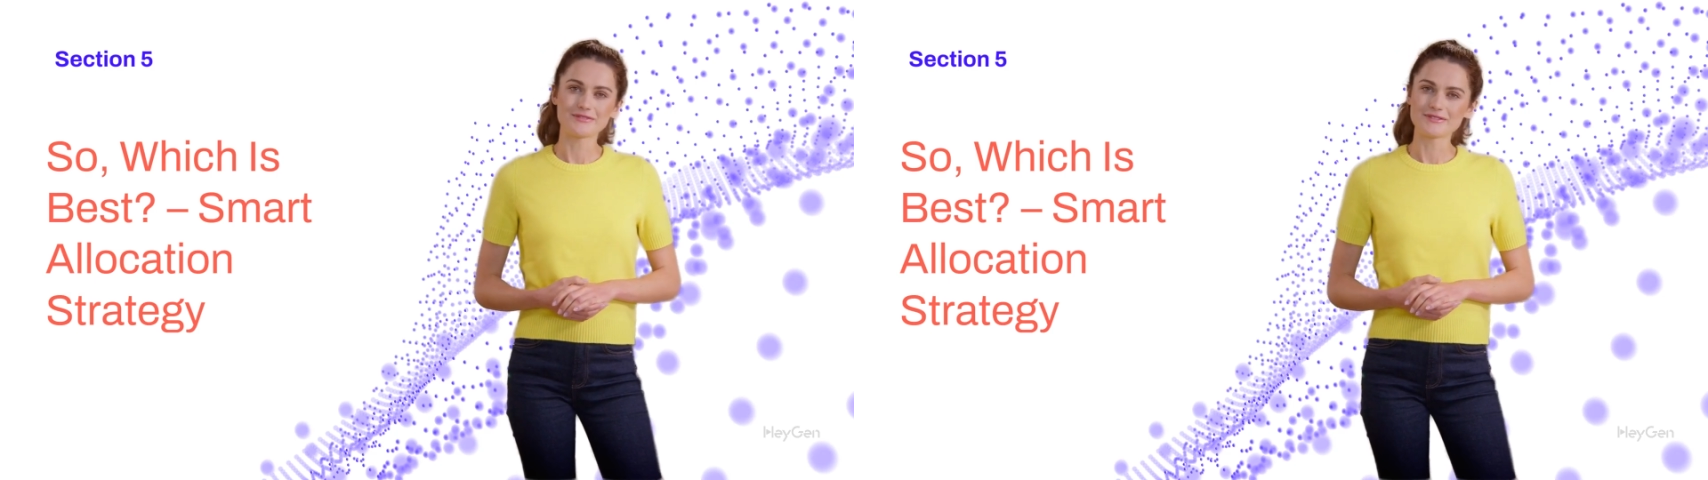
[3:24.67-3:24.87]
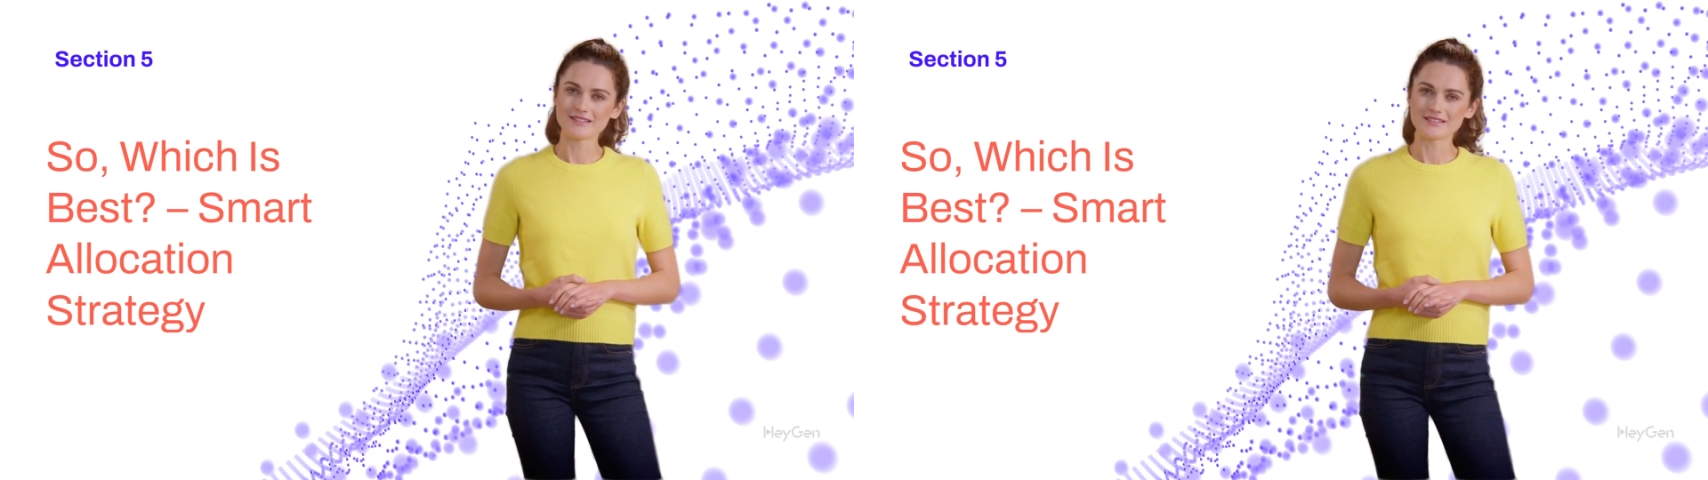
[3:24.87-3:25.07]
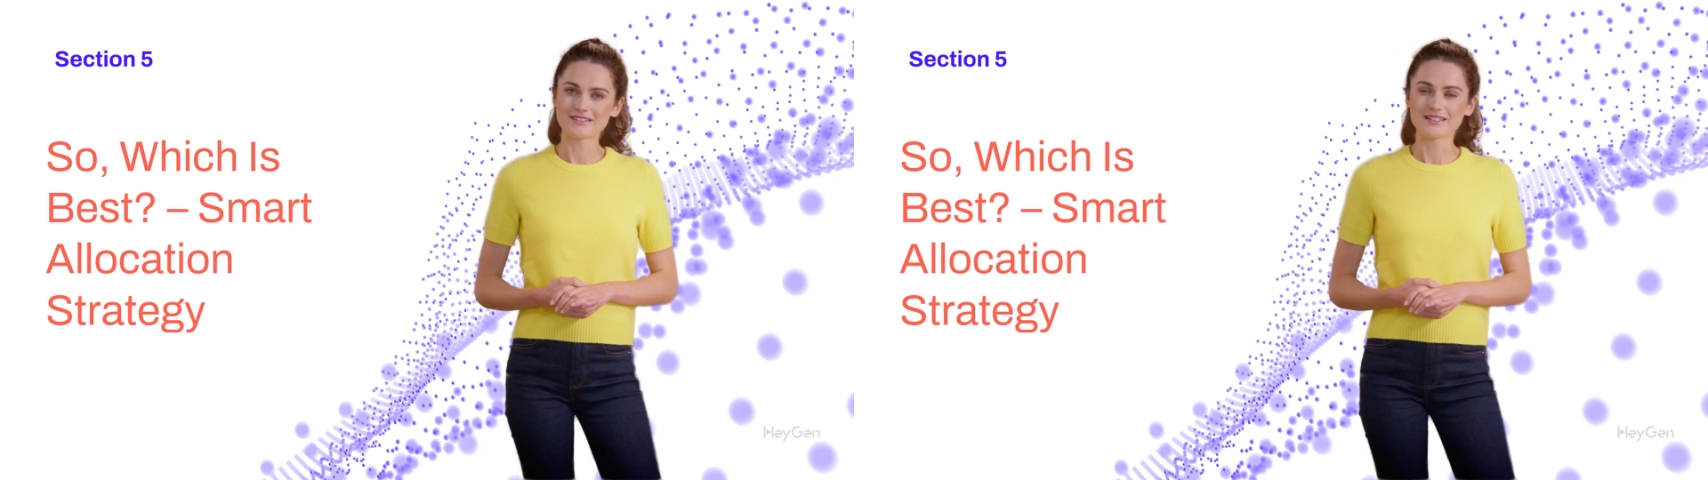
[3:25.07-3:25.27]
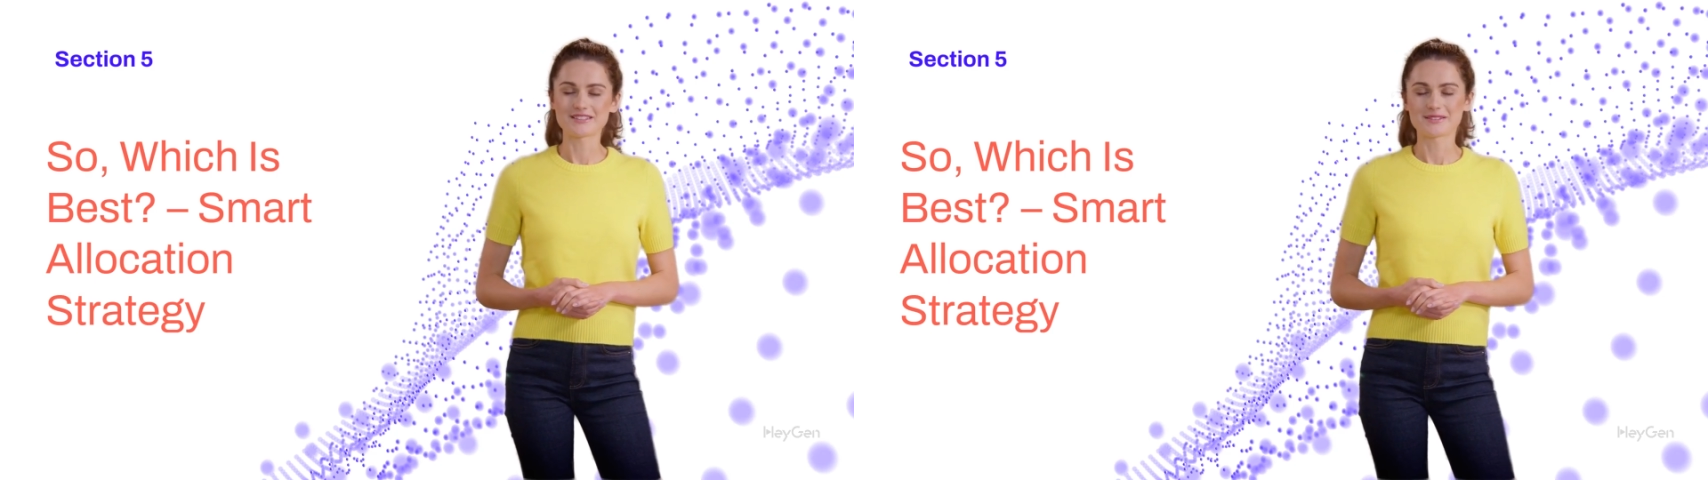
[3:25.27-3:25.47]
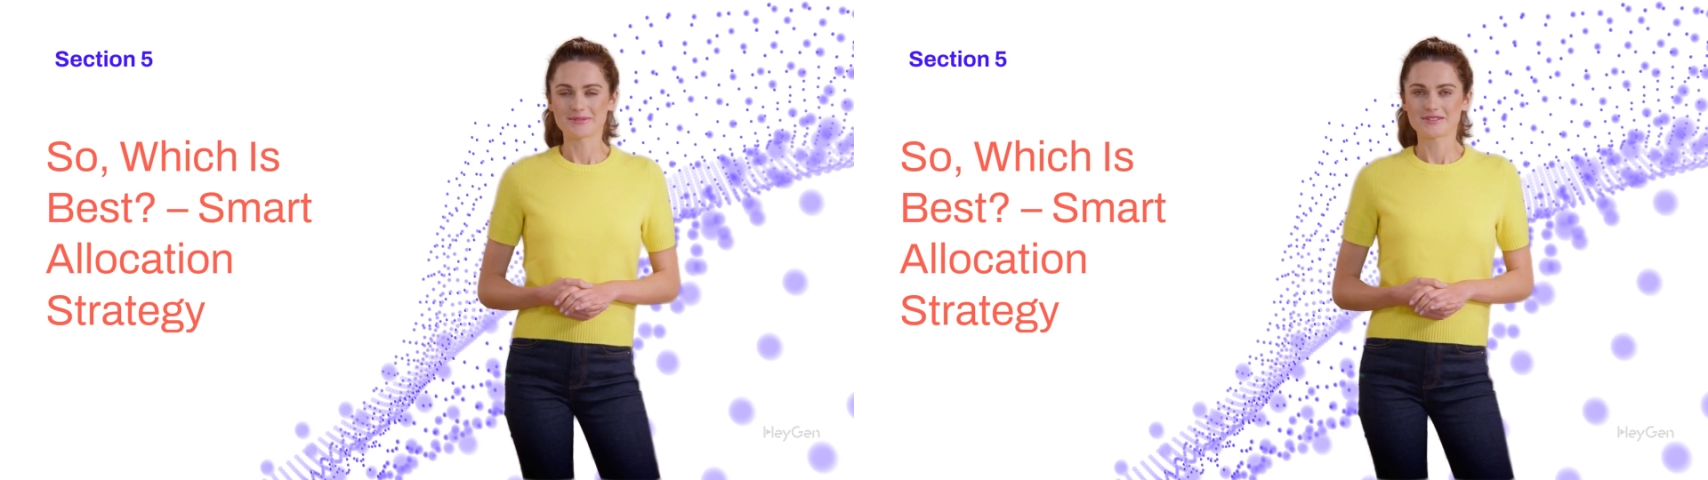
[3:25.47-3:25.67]
50 to
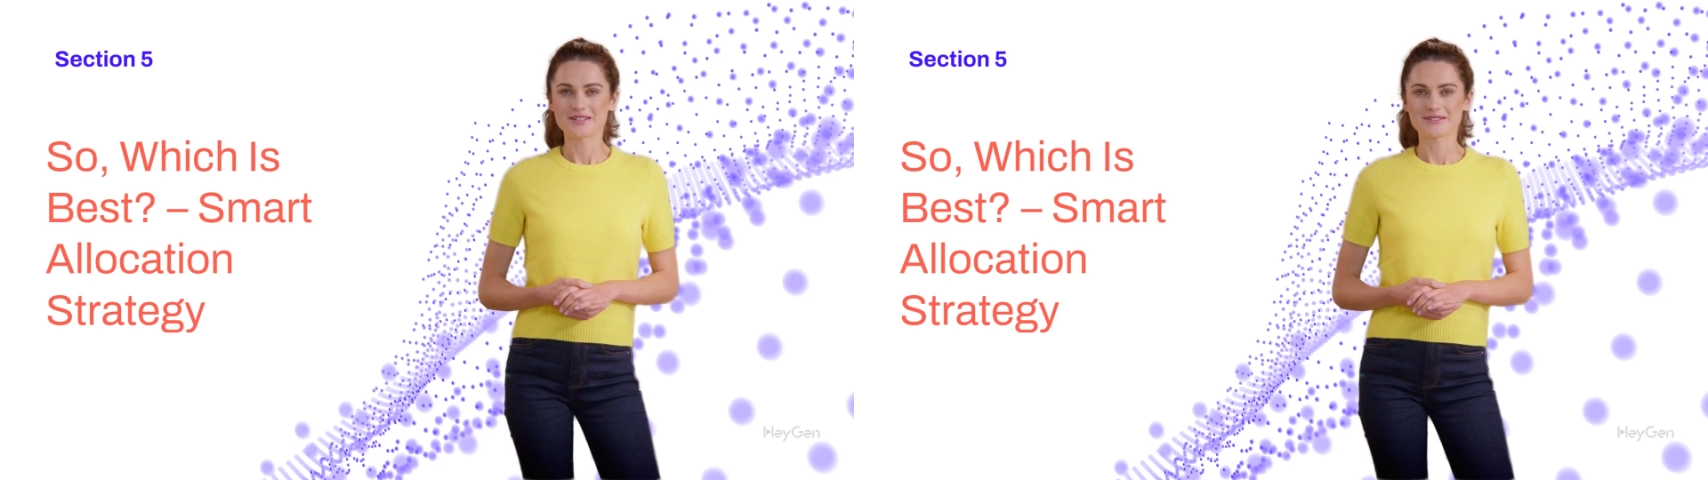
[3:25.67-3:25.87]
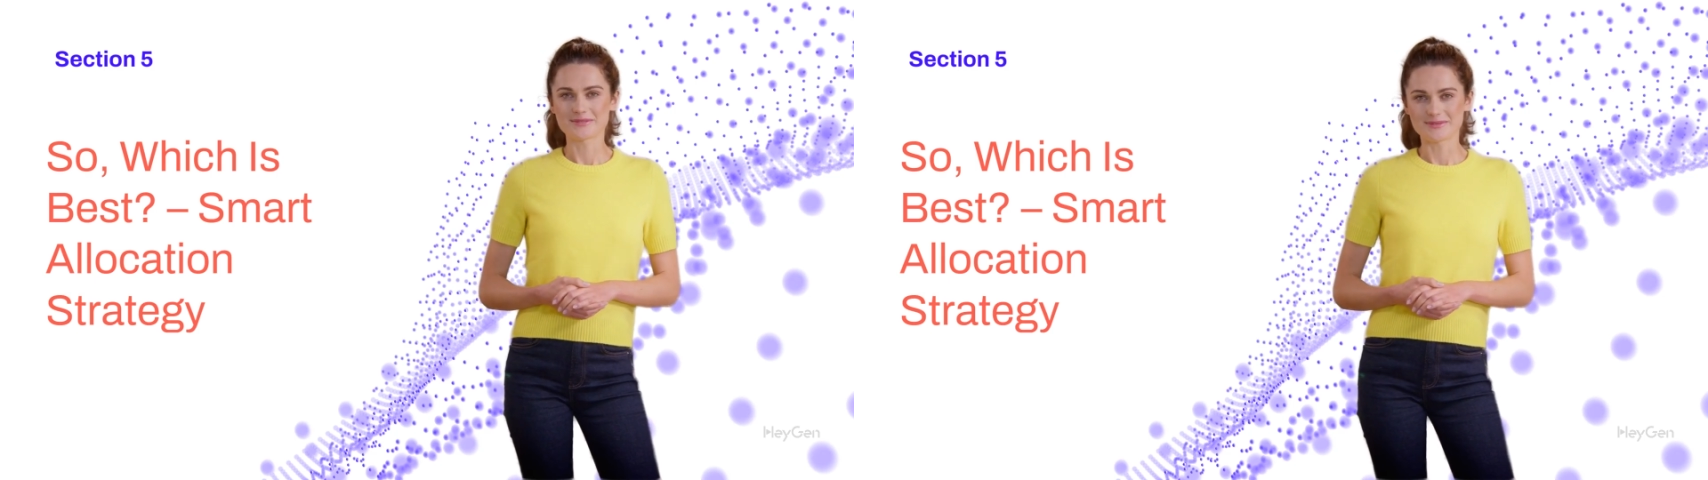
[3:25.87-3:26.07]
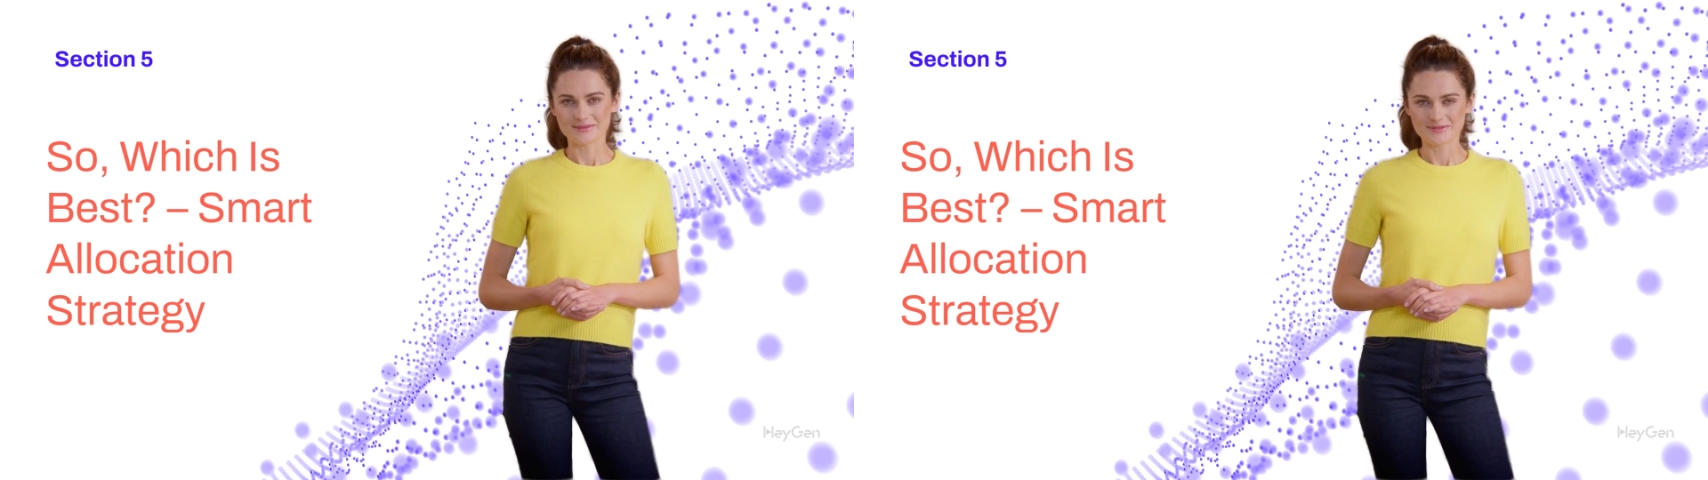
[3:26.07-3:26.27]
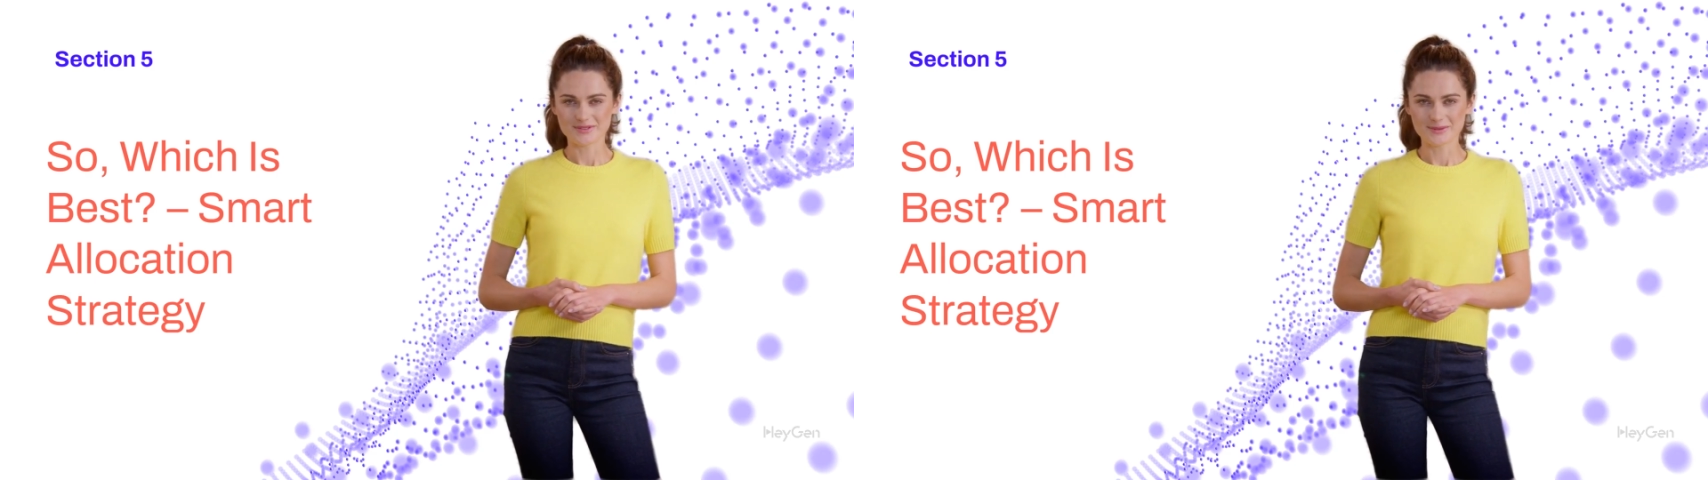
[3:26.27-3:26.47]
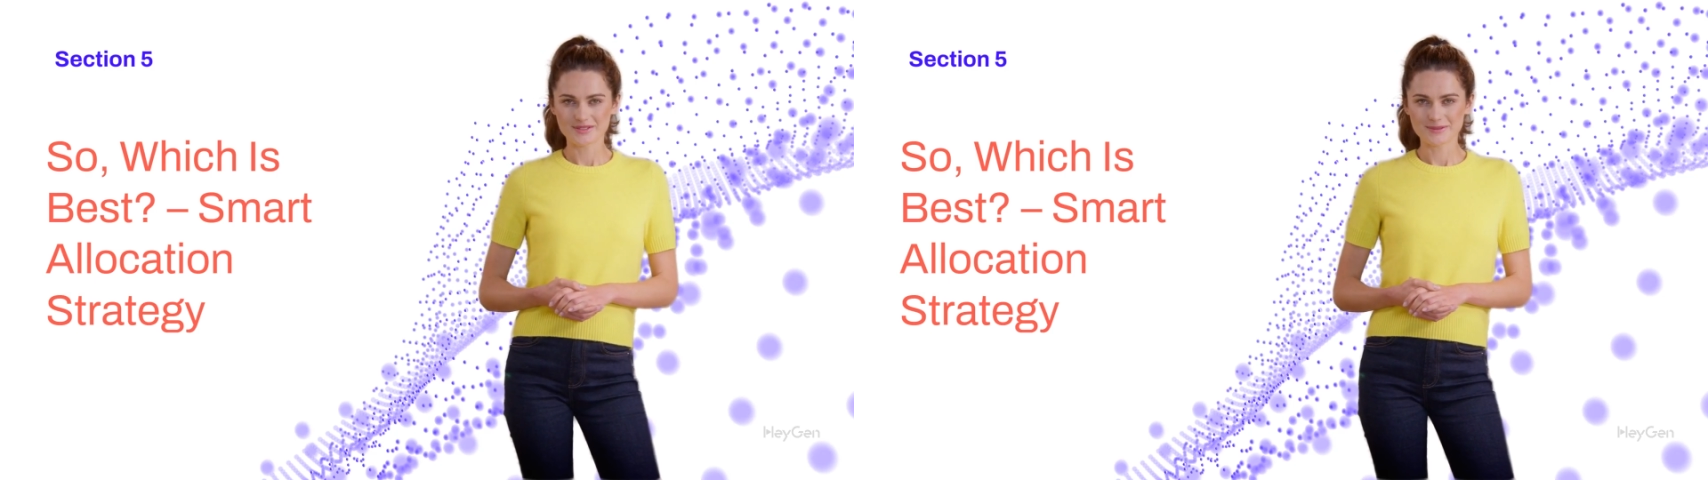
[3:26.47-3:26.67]
60%.
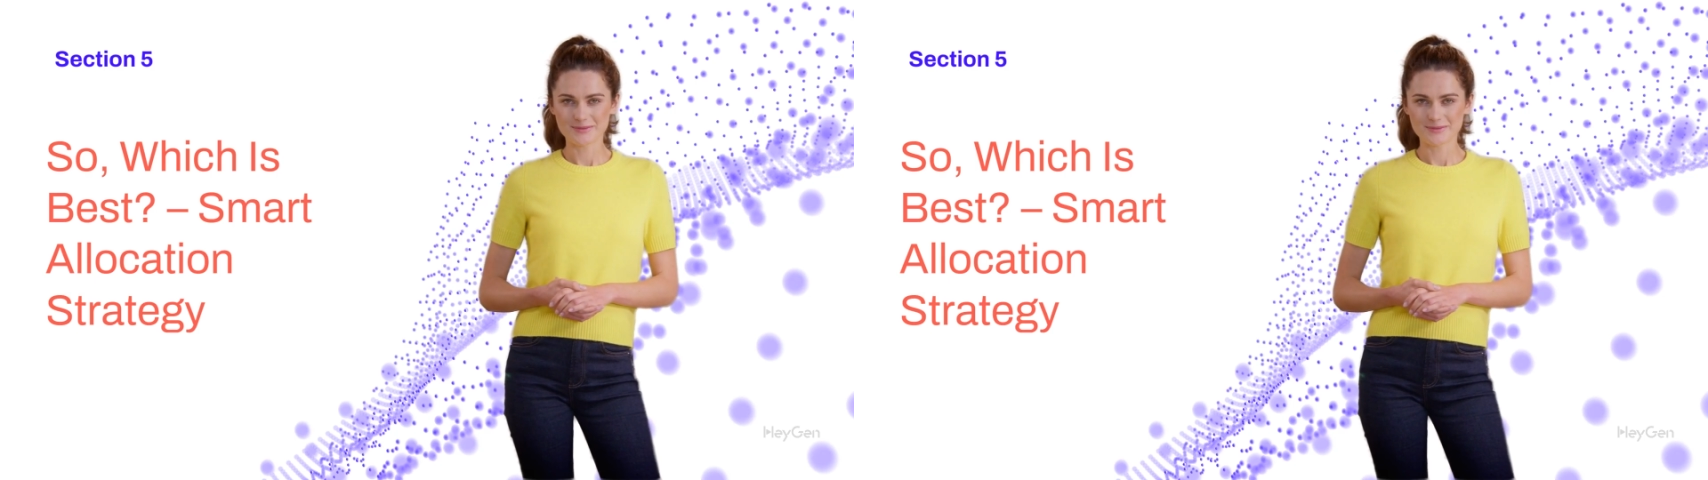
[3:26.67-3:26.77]
Short-term